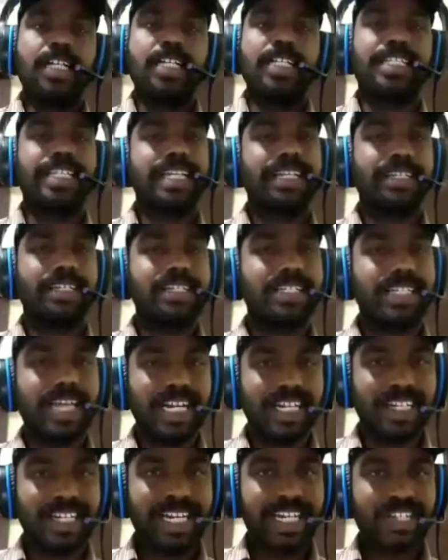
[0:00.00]
single
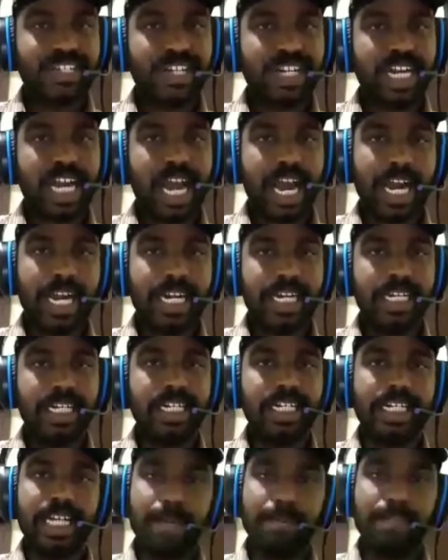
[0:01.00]
circulation
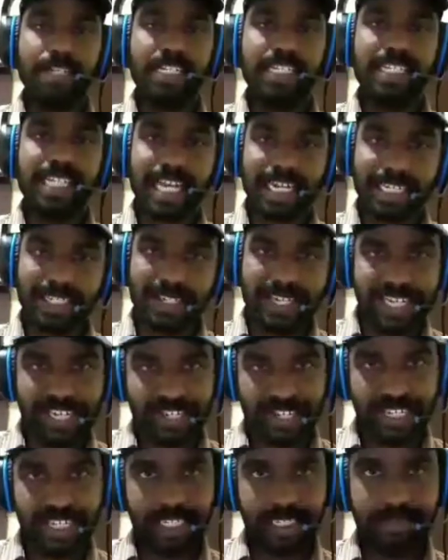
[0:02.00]
and double
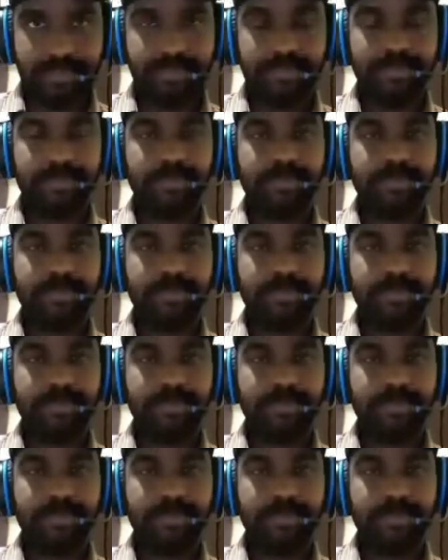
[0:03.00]
circulation.